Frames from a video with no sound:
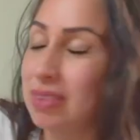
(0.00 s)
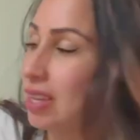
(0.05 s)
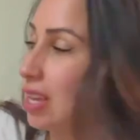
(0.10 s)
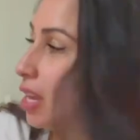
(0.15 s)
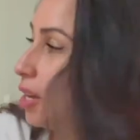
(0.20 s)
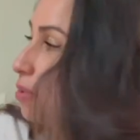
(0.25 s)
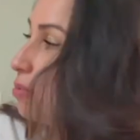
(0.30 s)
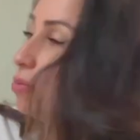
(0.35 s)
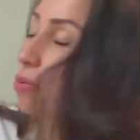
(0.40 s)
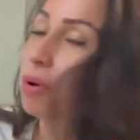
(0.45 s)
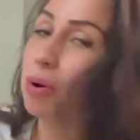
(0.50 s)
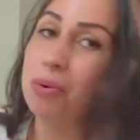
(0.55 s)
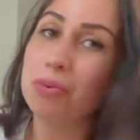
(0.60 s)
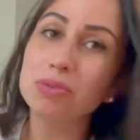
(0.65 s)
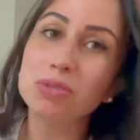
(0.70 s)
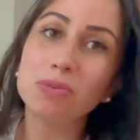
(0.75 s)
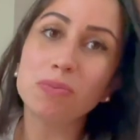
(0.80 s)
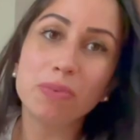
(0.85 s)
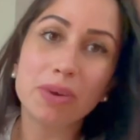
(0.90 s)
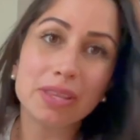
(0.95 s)
it
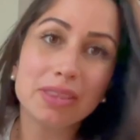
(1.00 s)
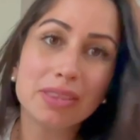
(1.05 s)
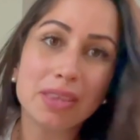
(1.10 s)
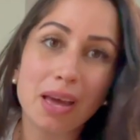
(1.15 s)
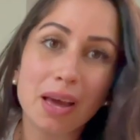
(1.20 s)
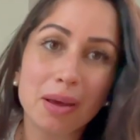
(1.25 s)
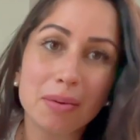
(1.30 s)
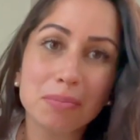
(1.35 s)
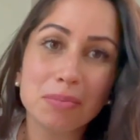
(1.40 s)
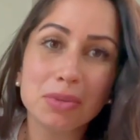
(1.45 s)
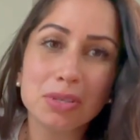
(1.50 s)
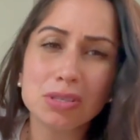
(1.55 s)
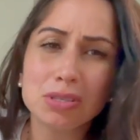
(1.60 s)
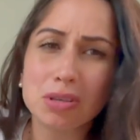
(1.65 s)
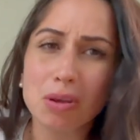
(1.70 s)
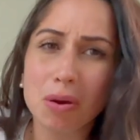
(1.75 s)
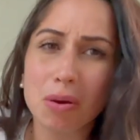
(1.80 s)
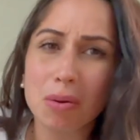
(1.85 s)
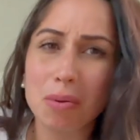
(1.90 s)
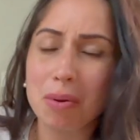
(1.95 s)
grows with them.
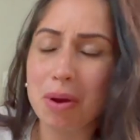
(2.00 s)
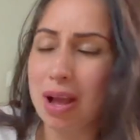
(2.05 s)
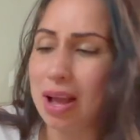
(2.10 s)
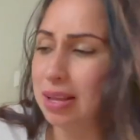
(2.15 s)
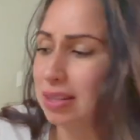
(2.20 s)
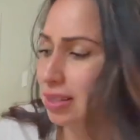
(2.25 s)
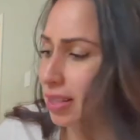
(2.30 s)
So I